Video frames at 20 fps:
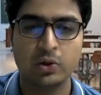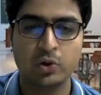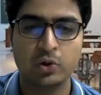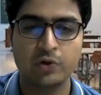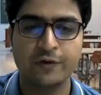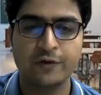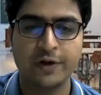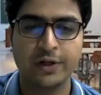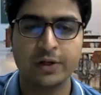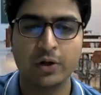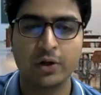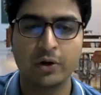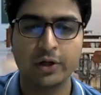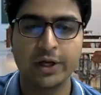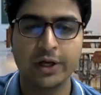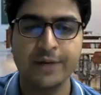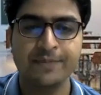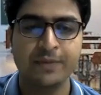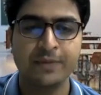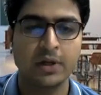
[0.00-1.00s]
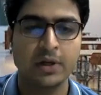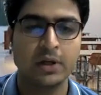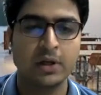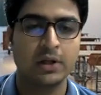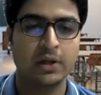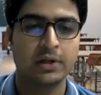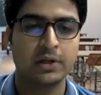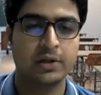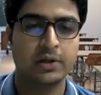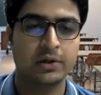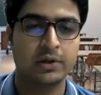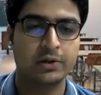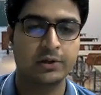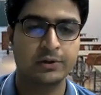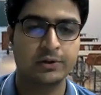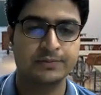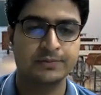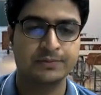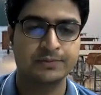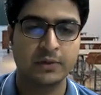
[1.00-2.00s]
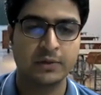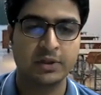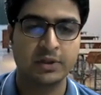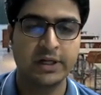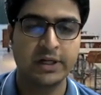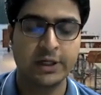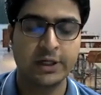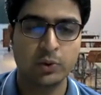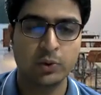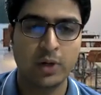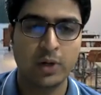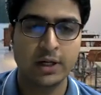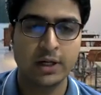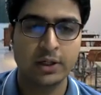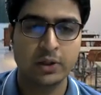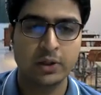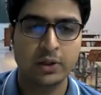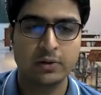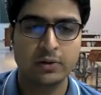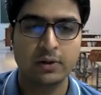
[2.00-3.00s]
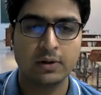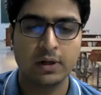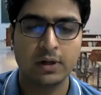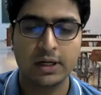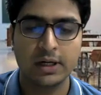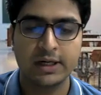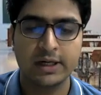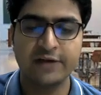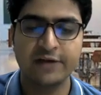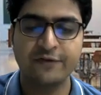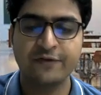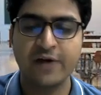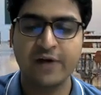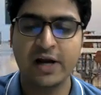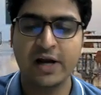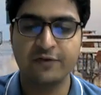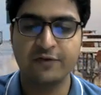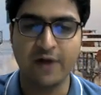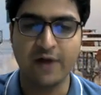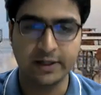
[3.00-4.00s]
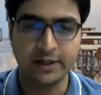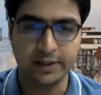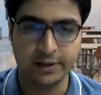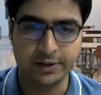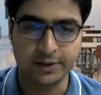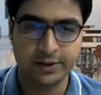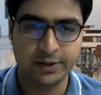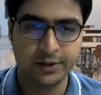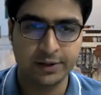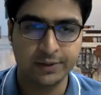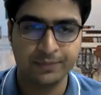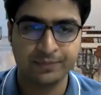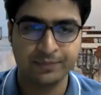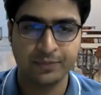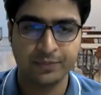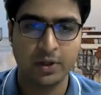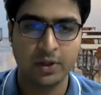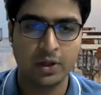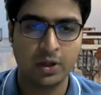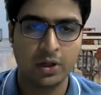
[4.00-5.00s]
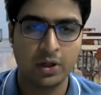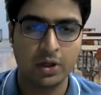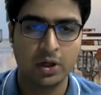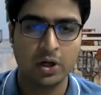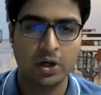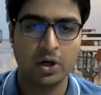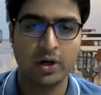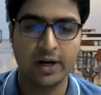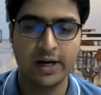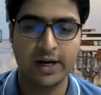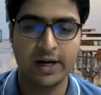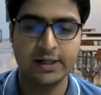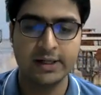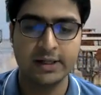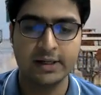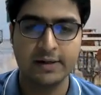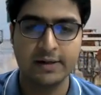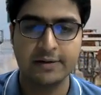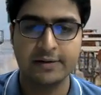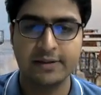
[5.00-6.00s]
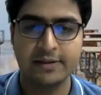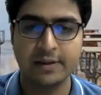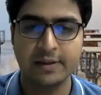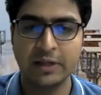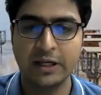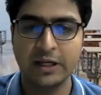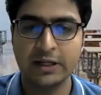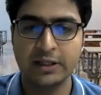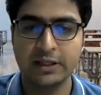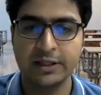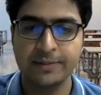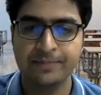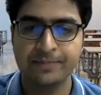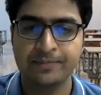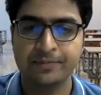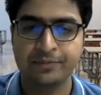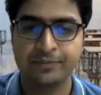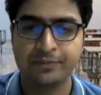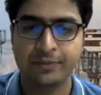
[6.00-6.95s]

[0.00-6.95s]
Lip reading: 2, 1. Okay, so these two are different vectors. All right. Similarly,